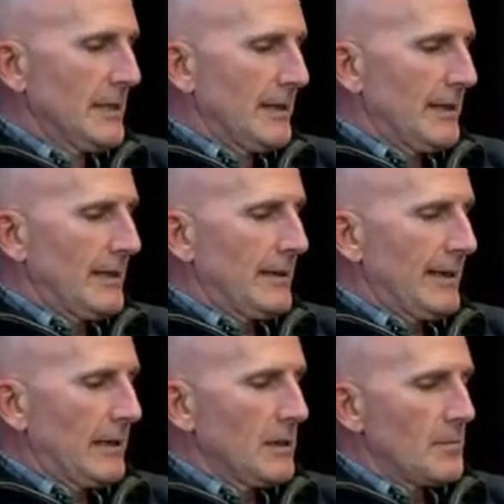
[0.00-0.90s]
uh,
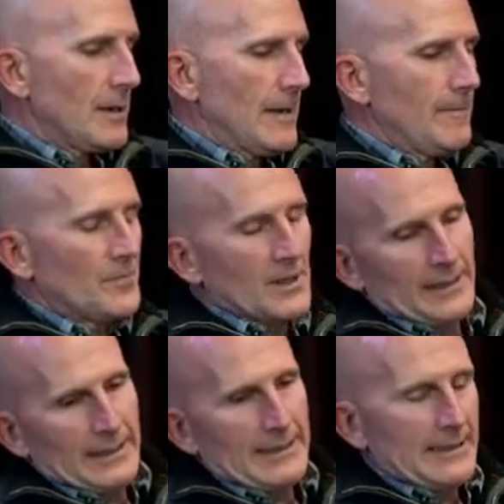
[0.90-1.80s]
in Le Mans.
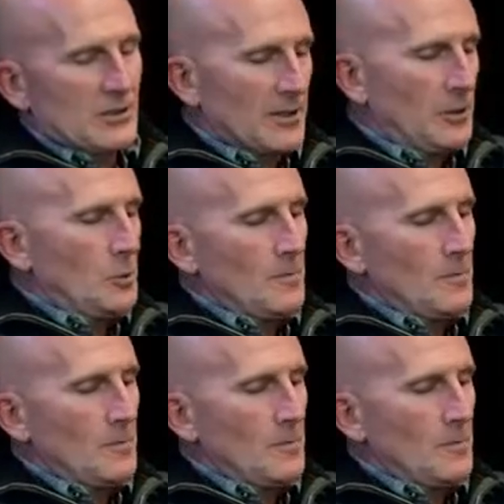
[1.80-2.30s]
Uh, so,